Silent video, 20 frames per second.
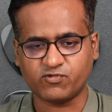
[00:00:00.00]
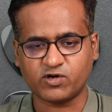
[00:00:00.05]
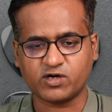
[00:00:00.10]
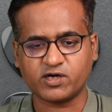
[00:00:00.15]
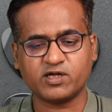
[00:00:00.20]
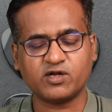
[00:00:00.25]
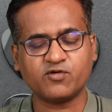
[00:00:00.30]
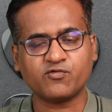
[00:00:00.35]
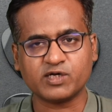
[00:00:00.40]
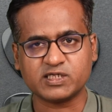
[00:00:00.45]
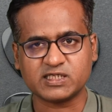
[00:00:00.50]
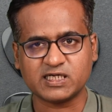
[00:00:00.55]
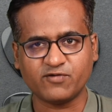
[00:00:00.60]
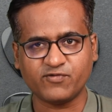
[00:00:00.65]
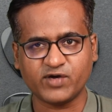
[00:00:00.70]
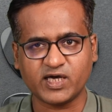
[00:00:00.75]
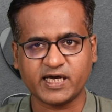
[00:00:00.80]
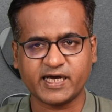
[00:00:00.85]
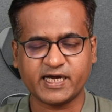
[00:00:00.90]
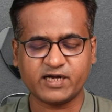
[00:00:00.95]
what kind of result
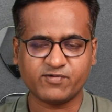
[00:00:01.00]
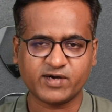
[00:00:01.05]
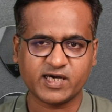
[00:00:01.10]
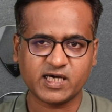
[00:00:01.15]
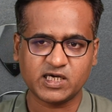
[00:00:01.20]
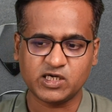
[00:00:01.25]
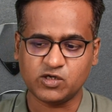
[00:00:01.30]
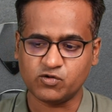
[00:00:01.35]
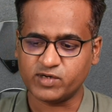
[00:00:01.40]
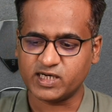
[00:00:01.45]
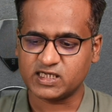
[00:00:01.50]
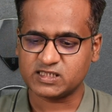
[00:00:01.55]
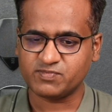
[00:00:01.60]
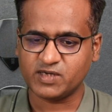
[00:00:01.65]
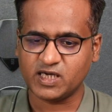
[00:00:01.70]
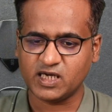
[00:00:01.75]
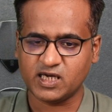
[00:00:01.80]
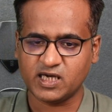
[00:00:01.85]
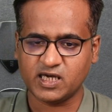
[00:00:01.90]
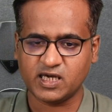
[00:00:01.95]
we get via
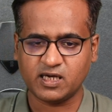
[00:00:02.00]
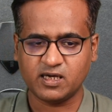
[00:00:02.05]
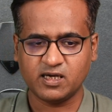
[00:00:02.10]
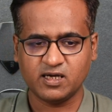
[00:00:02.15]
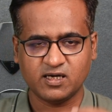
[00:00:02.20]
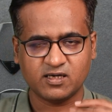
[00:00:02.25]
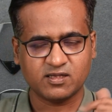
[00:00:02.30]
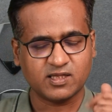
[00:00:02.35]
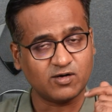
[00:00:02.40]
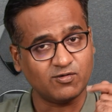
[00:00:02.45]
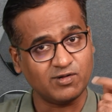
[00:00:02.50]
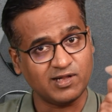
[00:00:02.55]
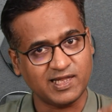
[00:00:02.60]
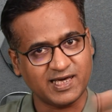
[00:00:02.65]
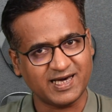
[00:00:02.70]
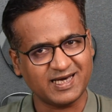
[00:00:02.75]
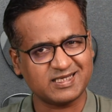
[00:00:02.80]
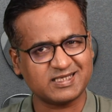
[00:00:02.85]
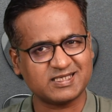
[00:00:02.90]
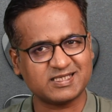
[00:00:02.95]
USB A now
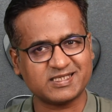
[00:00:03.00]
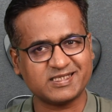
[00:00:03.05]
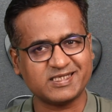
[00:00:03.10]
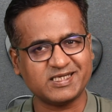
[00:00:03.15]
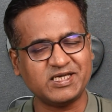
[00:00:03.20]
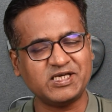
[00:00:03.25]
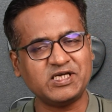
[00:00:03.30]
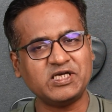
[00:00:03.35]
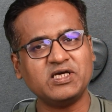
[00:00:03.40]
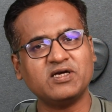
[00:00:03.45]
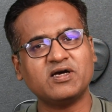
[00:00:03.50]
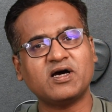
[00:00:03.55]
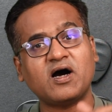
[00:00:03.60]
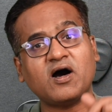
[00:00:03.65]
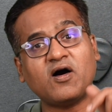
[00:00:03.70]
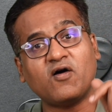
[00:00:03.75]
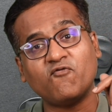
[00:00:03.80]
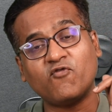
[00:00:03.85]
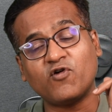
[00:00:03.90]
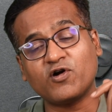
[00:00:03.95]
let's see
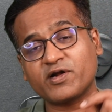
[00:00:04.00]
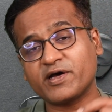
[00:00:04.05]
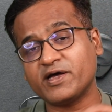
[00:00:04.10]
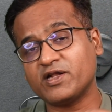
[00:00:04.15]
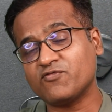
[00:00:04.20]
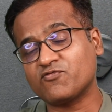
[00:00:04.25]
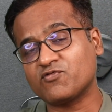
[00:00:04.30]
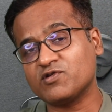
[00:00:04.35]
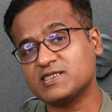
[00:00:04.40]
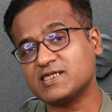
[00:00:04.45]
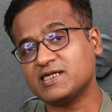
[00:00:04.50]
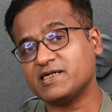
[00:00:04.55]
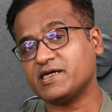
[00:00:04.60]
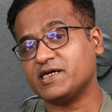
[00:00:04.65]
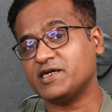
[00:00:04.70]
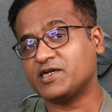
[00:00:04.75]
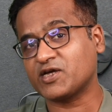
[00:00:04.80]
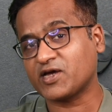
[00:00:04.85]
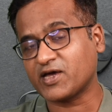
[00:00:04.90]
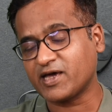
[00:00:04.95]
what kind of result
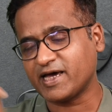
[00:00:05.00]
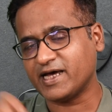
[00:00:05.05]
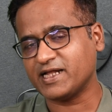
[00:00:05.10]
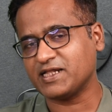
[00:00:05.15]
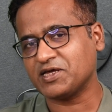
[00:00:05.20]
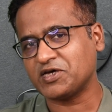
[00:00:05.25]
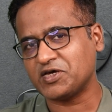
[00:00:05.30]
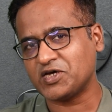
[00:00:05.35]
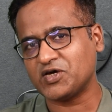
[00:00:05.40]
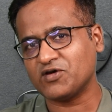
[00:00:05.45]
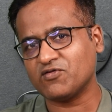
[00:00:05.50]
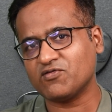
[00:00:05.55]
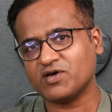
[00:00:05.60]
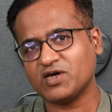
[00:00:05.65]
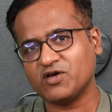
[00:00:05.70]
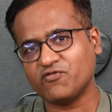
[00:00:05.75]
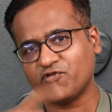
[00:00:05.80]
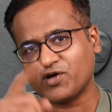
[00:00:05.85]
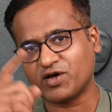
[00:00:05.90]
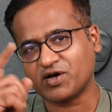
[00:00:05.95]
it can give
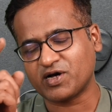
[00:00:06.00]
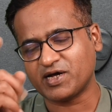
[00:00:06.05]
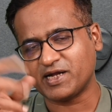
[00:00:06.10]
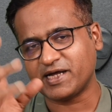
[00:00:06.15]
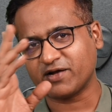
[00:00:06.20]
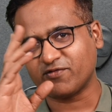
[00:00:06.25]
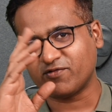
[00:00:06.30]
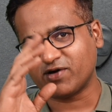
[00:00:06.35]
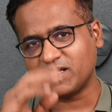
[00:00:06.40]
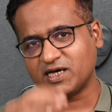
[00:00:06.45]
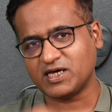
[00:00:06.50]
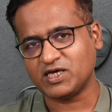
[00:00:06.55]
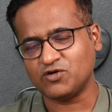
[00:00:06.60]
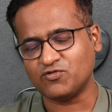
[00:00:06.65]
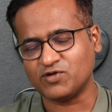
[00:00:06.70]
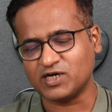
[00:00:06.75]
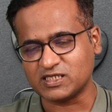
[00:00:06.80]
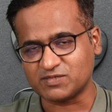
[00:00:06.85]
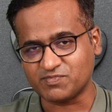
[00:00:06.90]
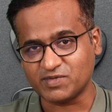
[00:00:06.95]
if we connect via
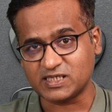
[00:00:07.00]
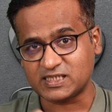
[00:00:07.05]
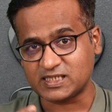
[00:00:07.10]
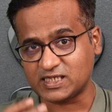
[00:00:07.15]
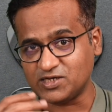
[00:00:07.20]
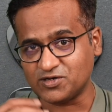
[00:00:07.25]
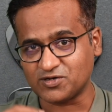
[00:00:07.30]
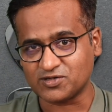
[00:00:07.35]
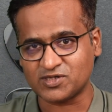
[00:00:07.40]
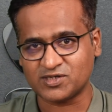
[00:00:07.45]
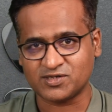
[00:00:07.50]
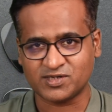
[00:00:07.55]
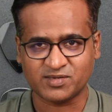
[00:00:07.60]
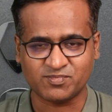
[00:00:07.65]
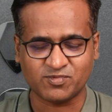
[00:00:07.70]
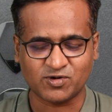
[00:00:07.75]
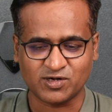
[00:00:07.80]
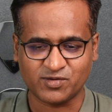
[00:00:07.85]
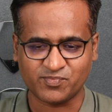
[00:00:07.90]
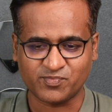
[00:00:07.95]
USB-C or
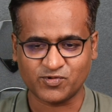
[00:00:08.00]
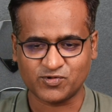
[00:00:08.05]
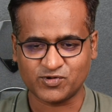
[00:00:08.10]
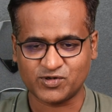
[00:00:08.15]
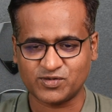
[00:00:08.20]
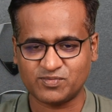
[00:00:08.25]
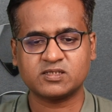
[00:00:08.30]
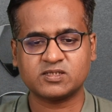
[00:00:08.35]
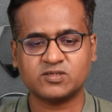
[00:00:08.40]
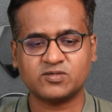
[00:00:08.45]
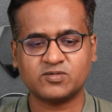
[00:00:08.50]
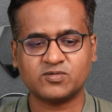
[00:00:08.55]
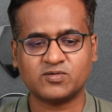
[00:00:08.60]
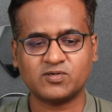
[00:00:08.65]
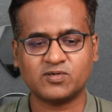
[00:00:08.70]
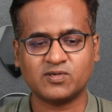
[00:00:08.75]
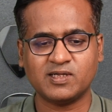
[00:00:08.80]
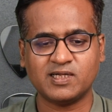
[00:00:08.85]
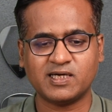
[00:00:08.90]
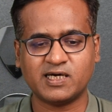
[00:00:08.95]
Thunderbolt port. So